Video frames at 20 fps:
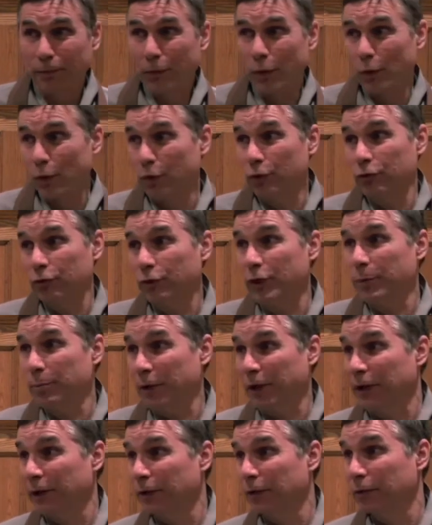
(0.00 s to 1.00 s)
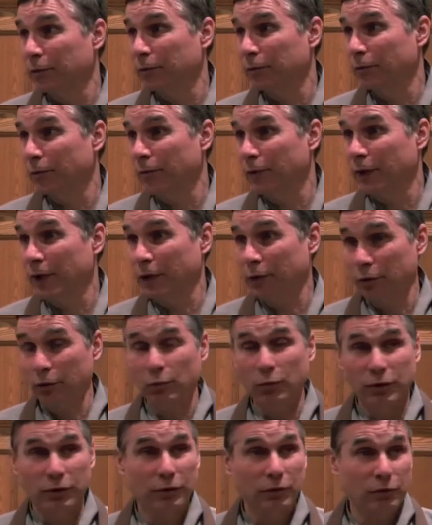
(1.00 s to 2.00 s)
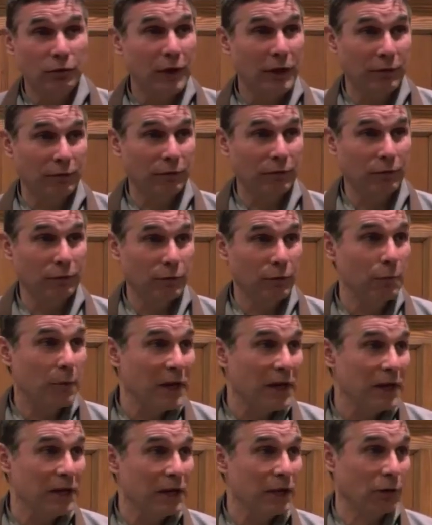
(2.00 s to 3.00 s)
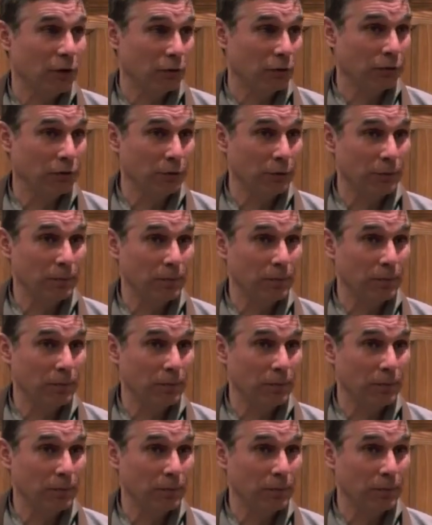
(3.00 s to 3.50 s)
or sleeping. That was its life for many years.